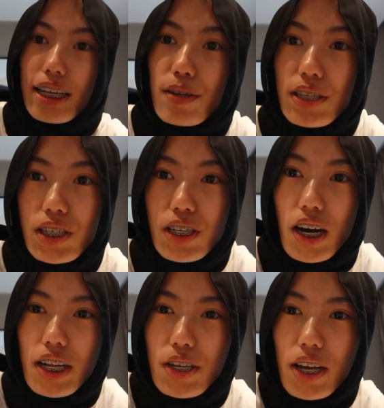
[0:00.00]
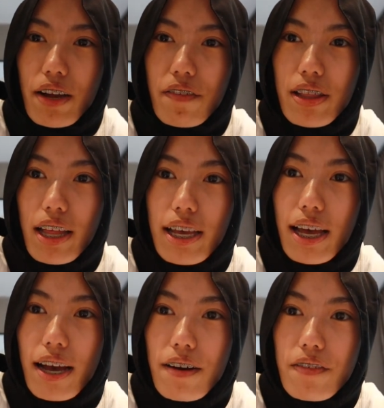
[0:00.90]
I said to God, do you ever
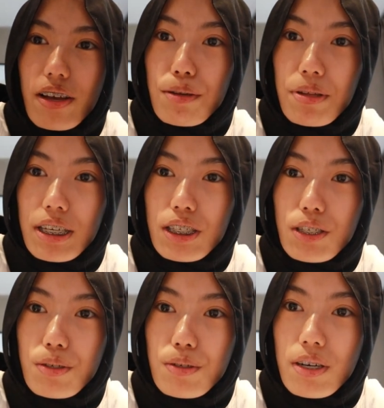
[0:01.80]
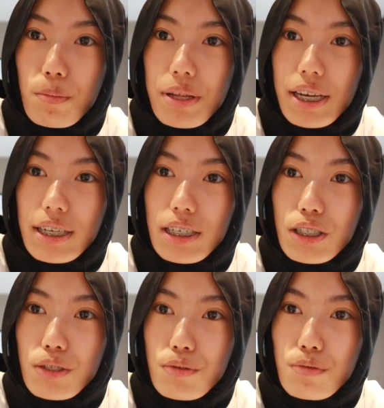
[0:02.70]
like have siblings who
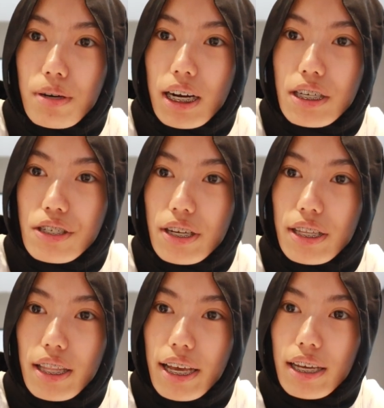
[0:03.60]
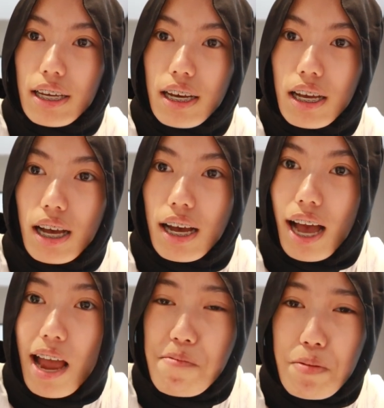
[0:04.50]
complain too much and like,
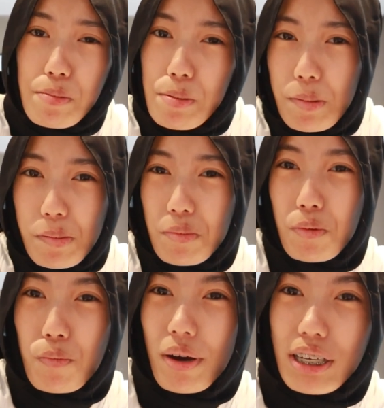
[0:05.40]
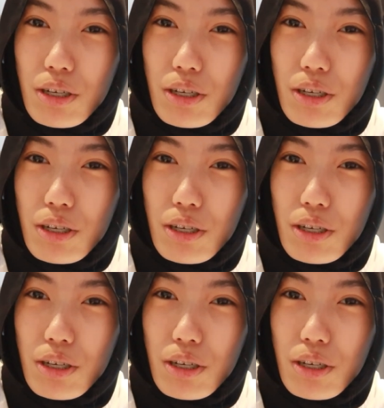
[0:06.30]
why